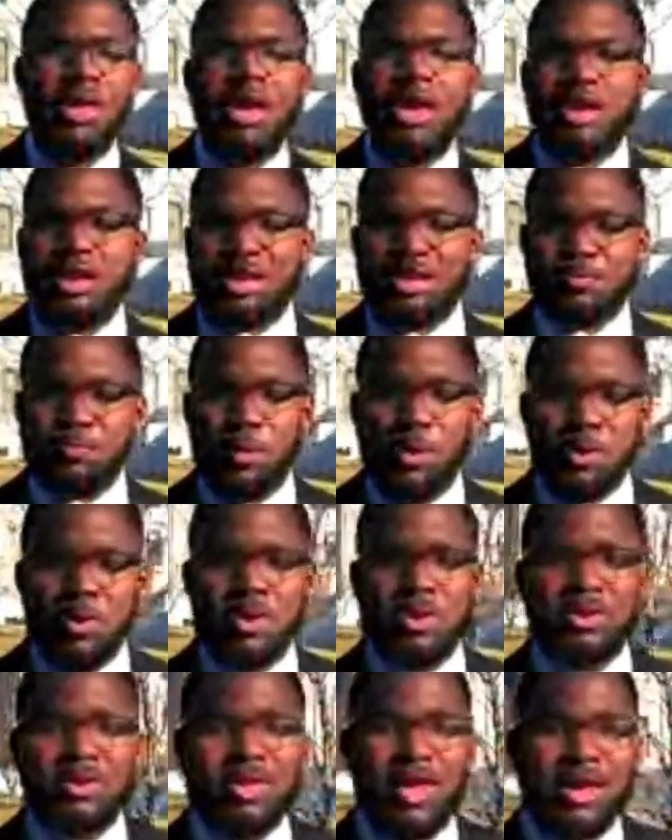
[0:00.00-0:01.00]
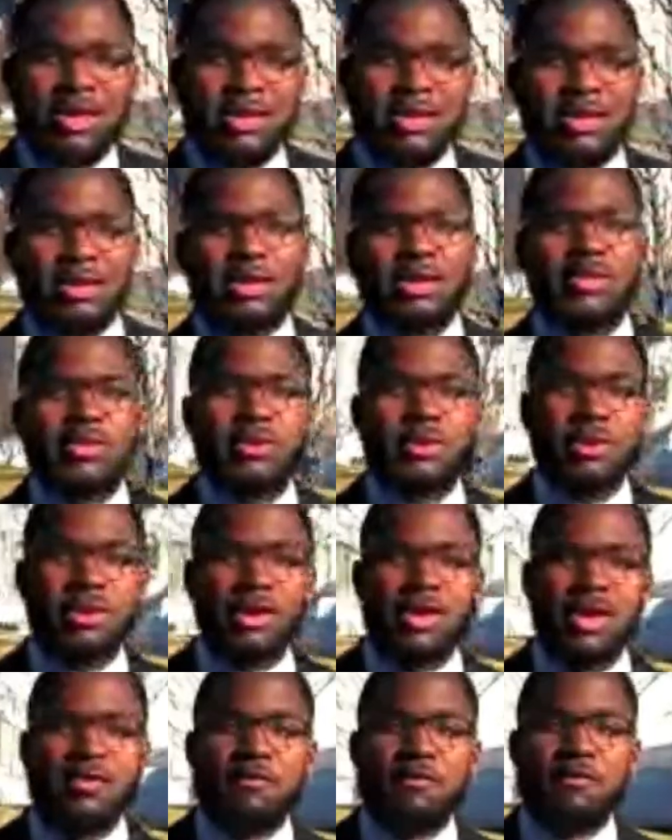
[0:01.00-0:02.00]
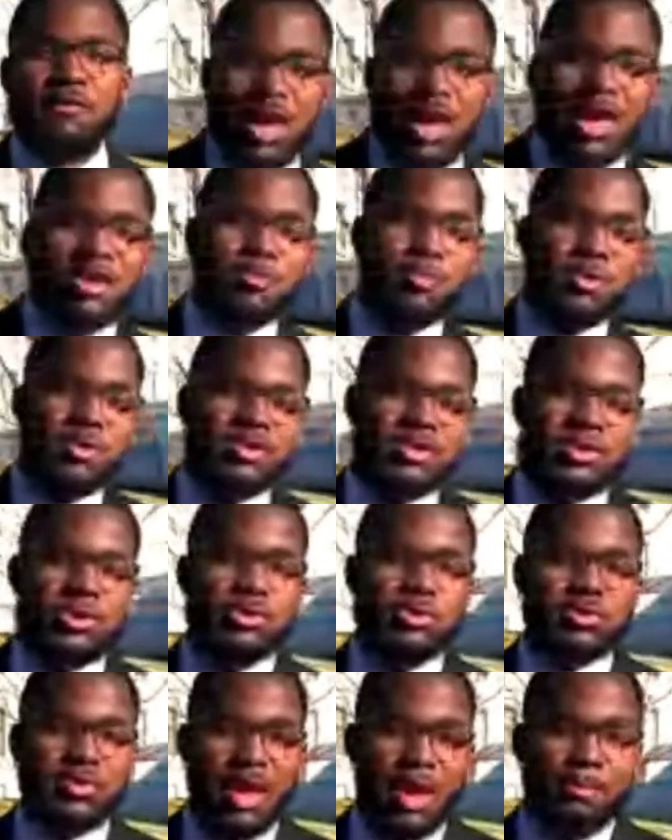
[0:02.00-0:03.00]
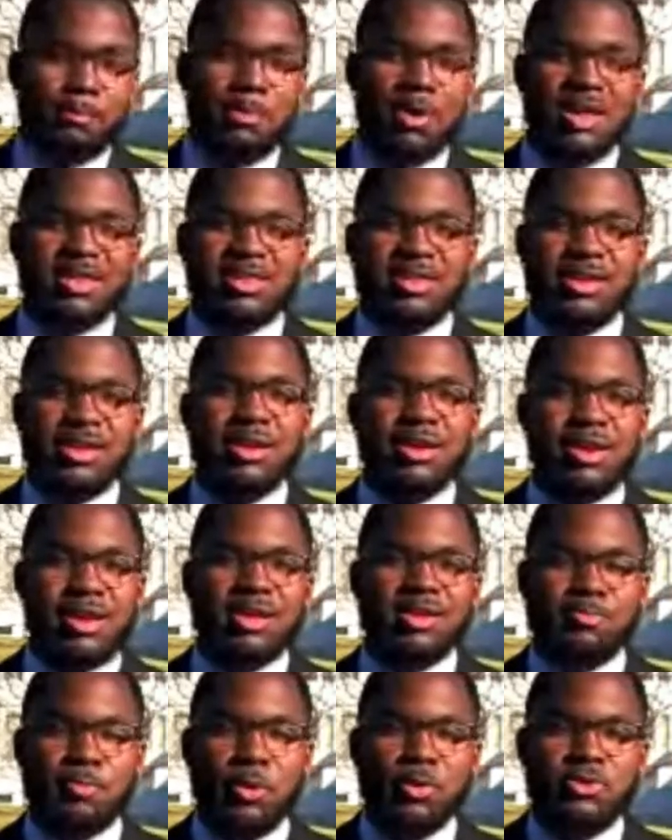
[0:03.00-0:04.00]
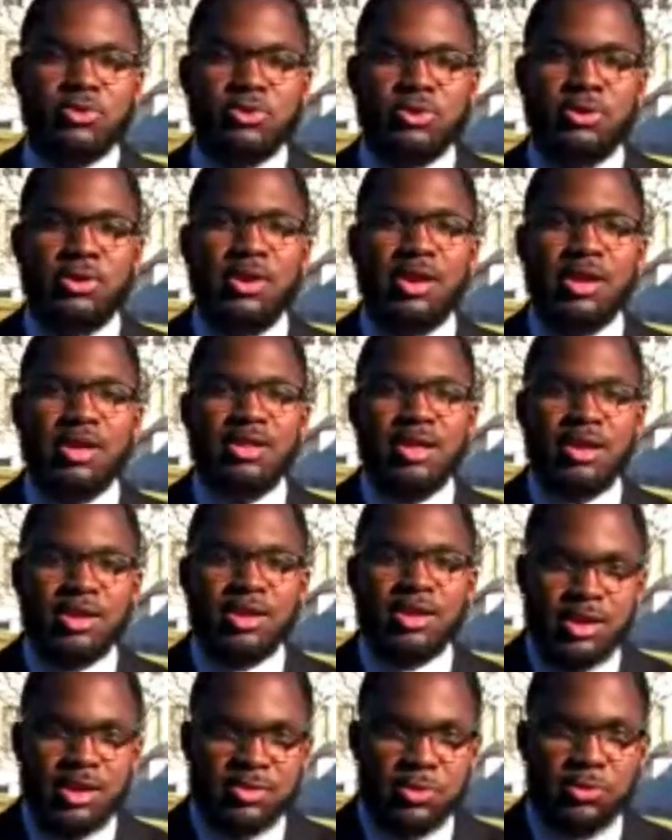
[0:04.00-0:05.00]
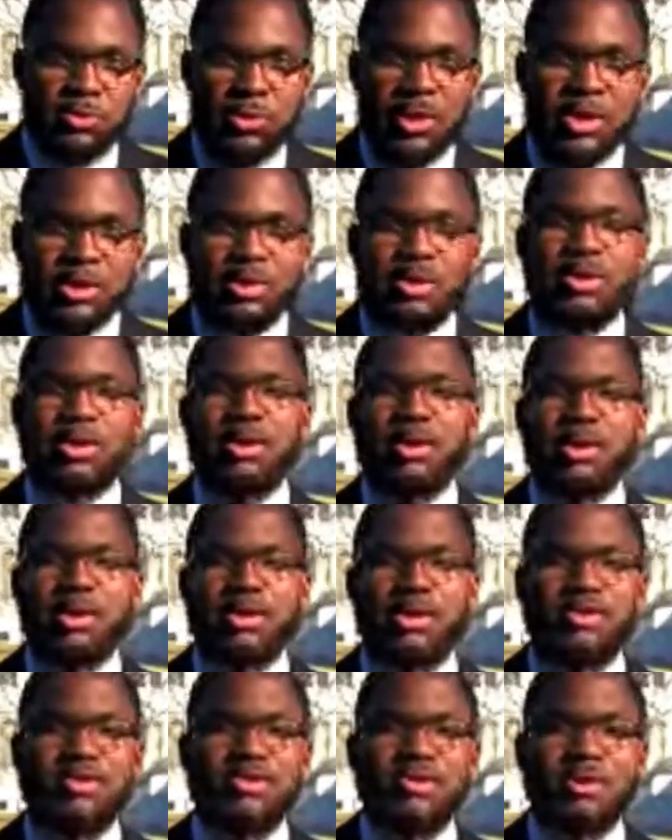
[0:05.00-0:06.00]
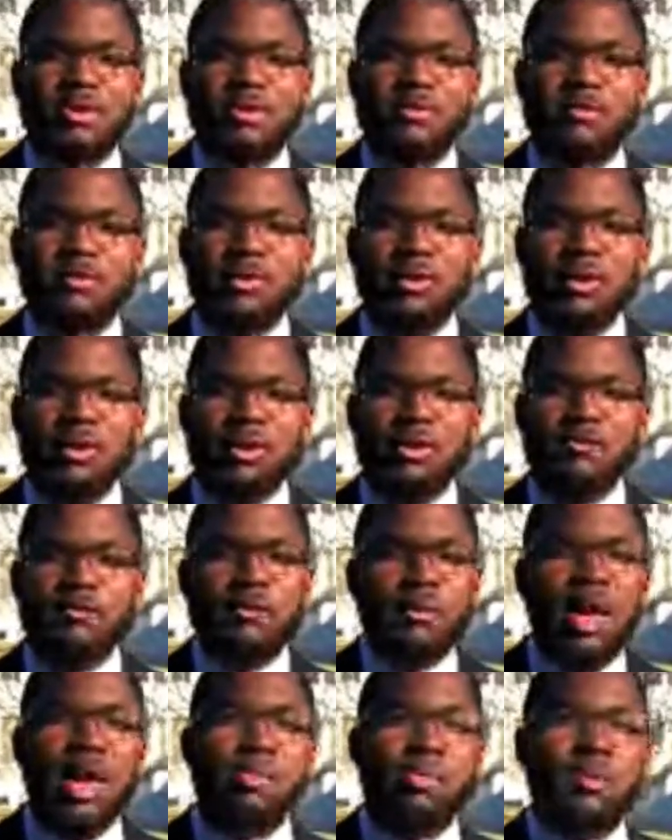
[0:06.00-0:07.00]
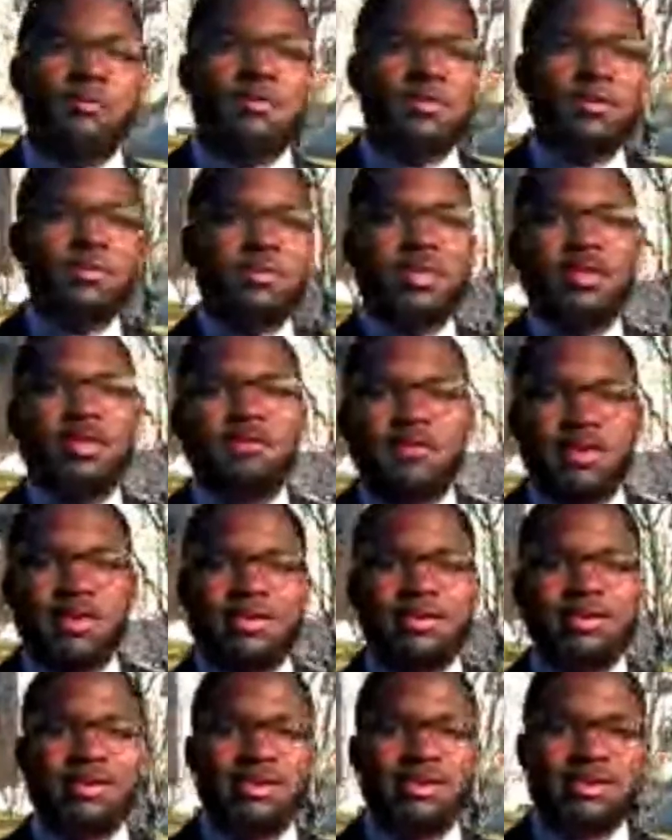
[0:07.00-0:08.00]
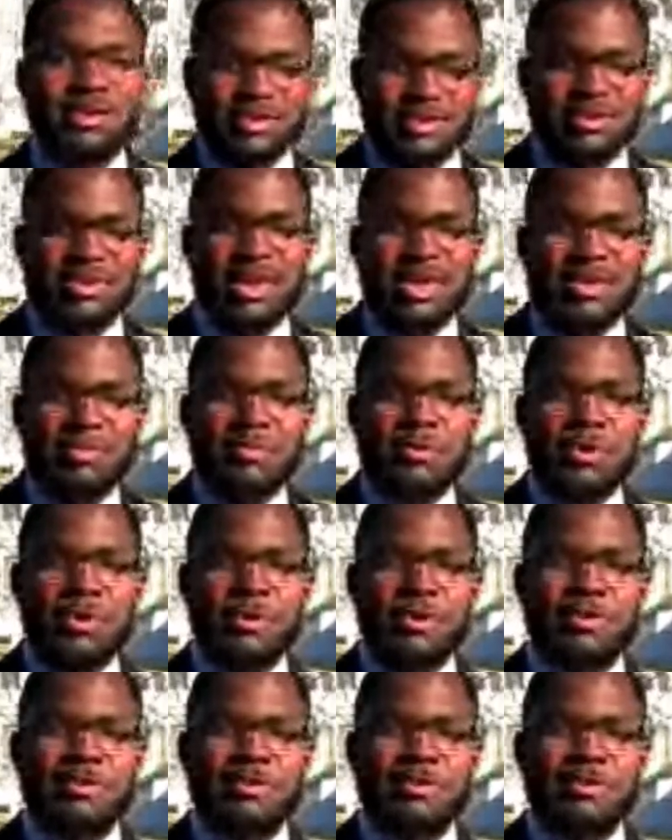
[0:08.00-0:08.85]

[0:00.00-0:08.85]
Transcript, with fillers: experience like none other, giving HBCUs that much needed exposure that they so greatly deserve. From KPVU TV, this is Caleb Carter.